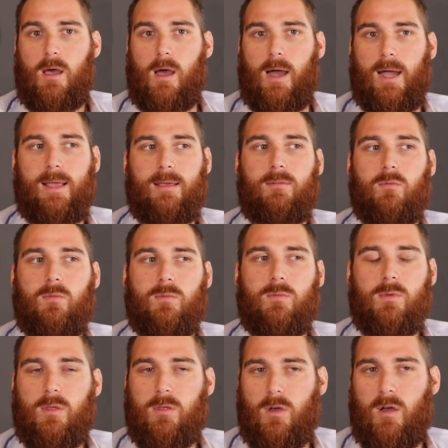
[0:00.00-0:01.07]
I
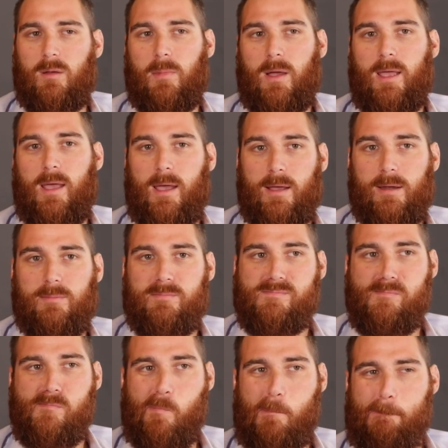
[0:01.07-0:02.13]
thought in my head,
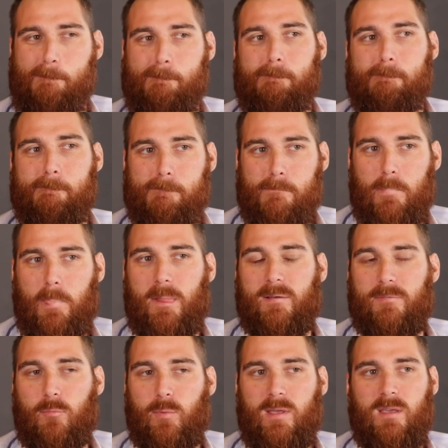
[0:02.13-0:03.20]

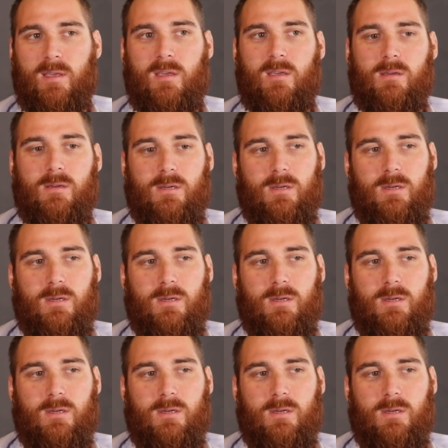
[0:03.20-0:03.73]
if we